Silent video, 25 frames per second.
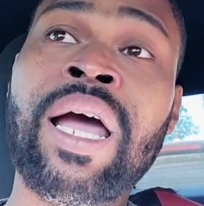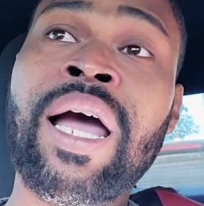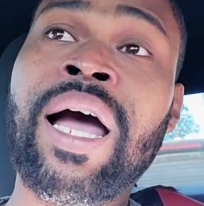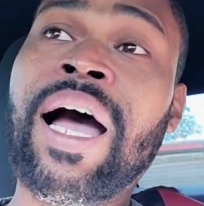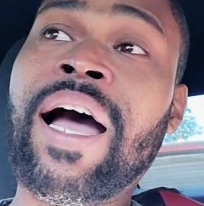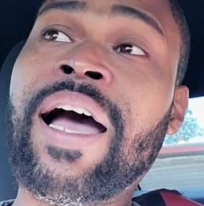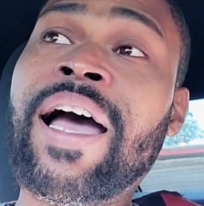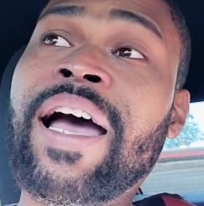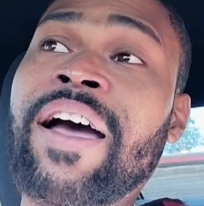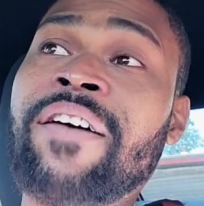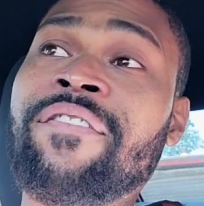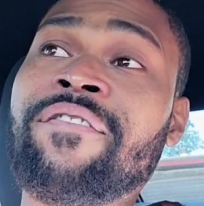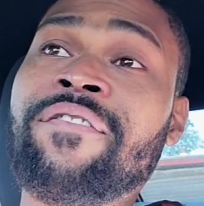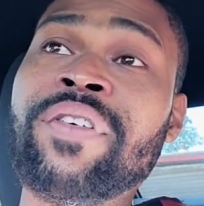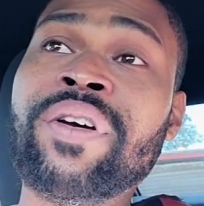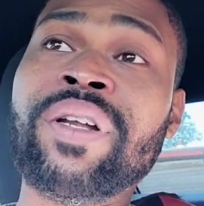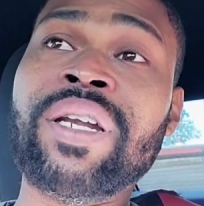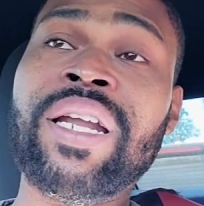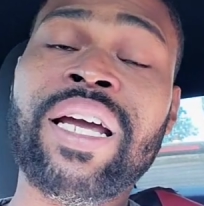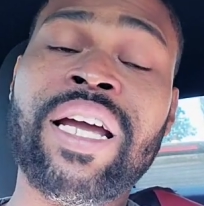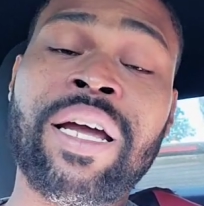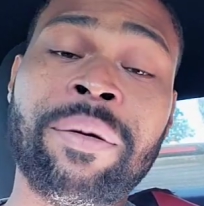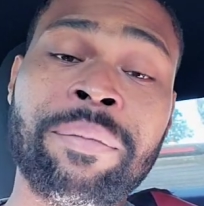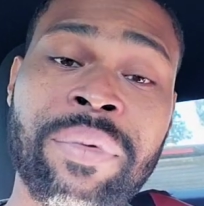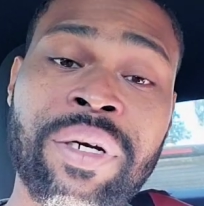I, I feel
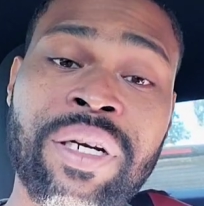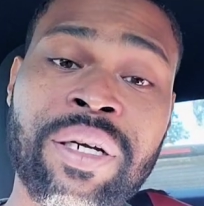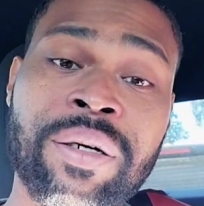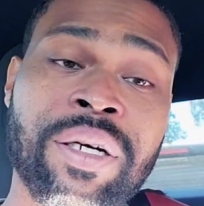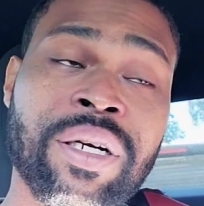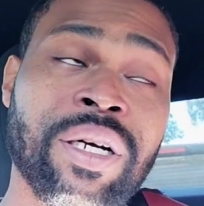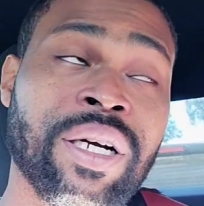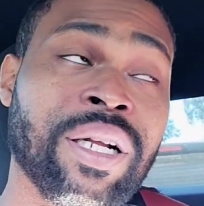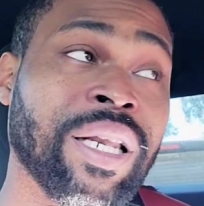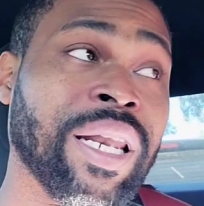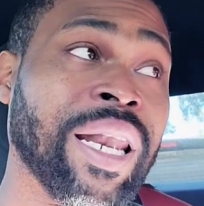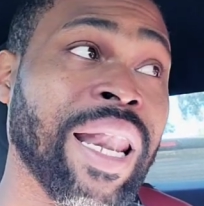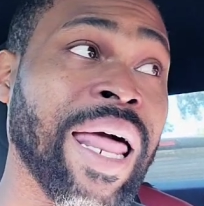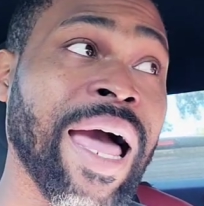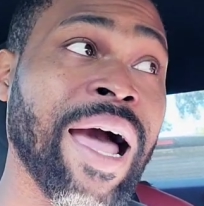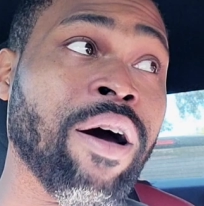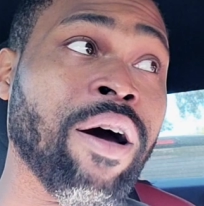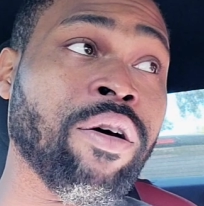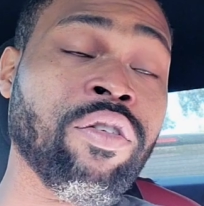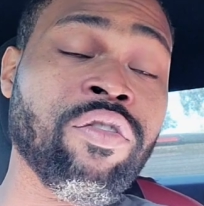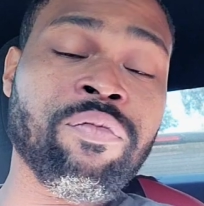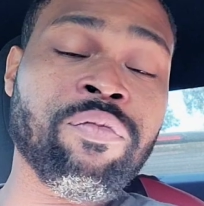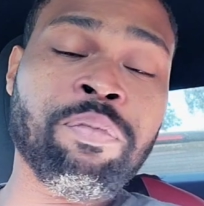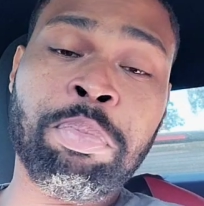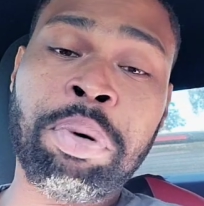like I'm in a
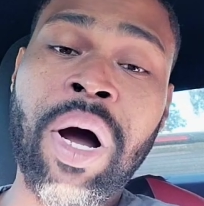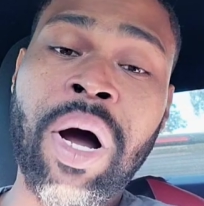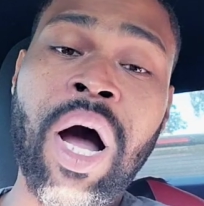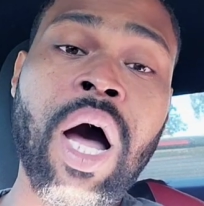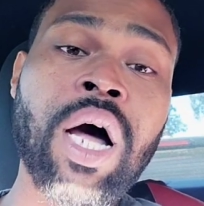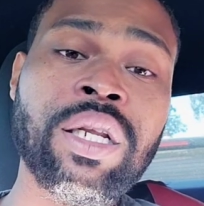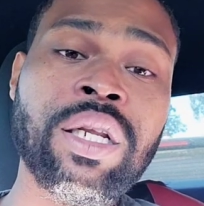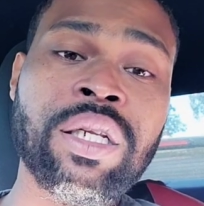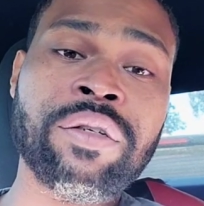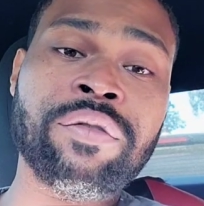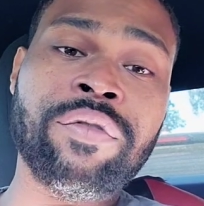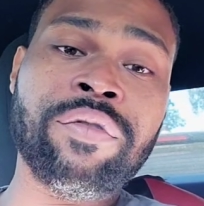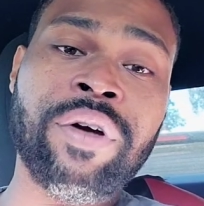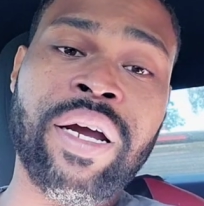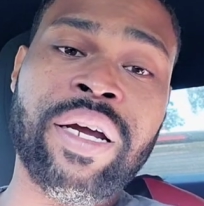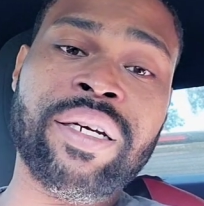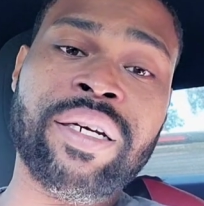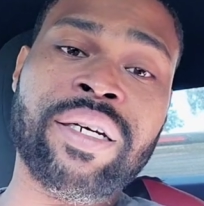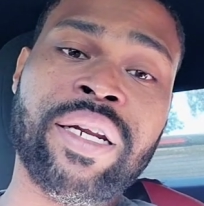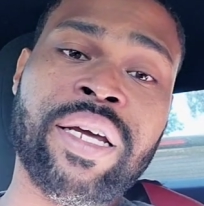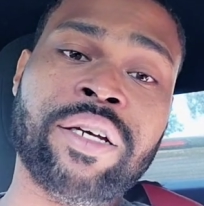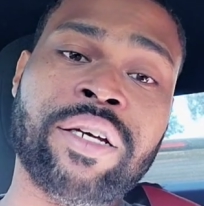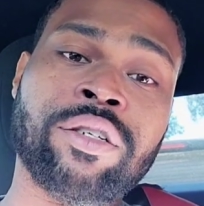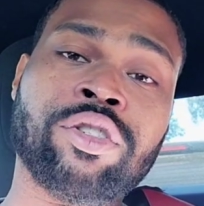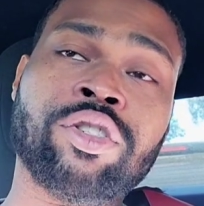cloud of pollen right now.